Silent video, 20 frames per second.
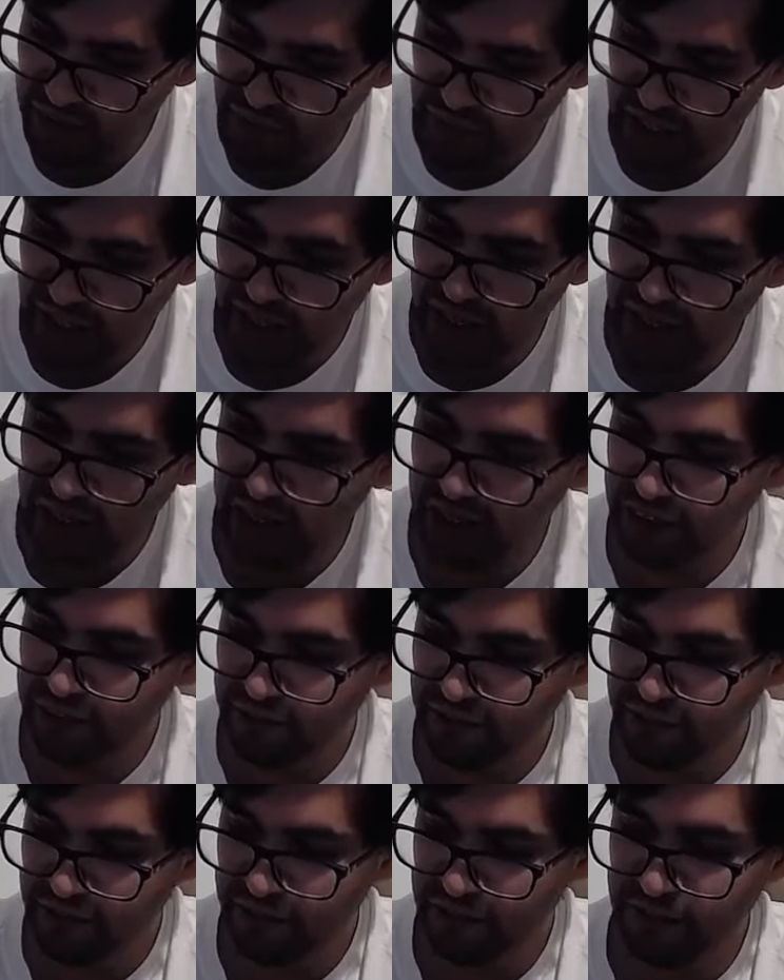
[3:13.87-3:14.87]
we have
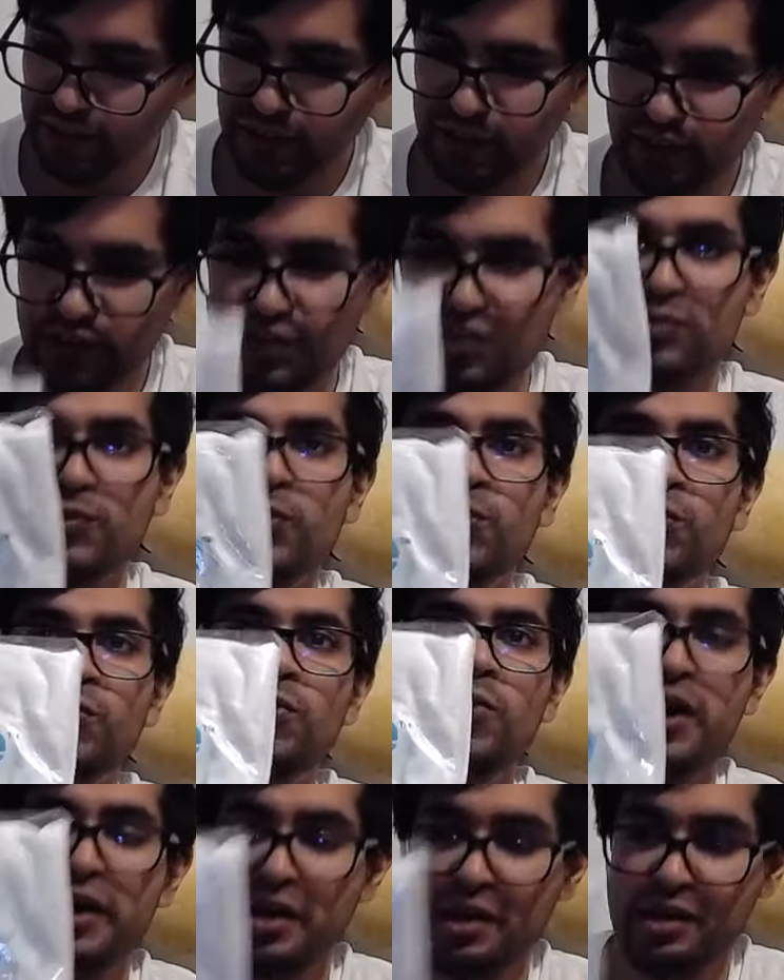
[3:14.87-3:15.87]
small
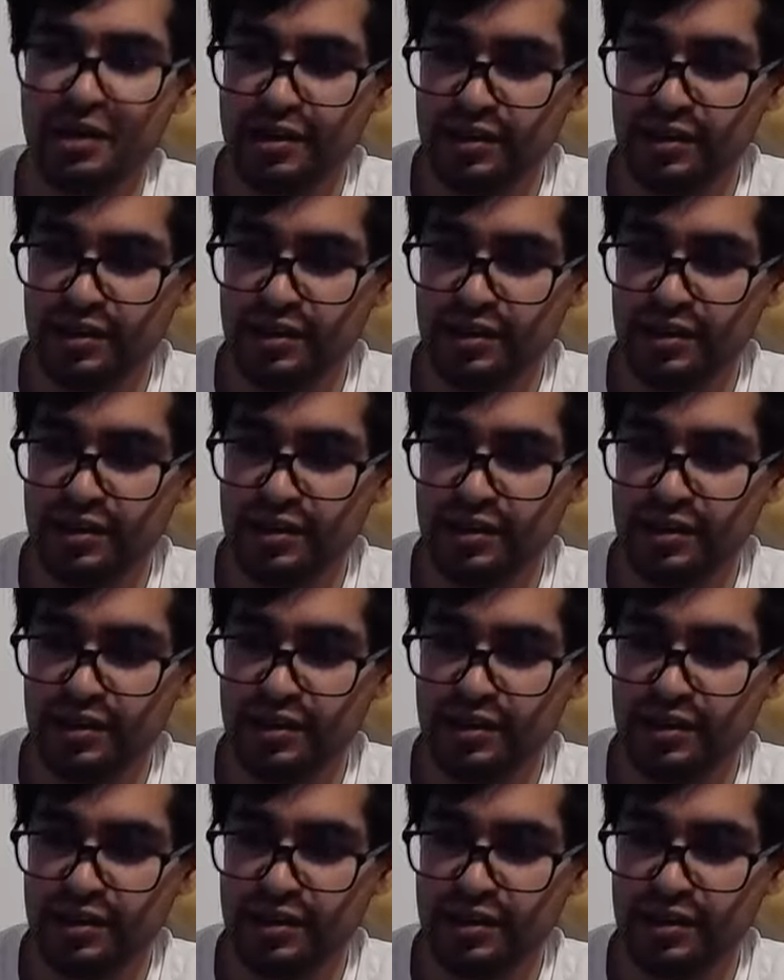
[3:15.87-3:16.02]
white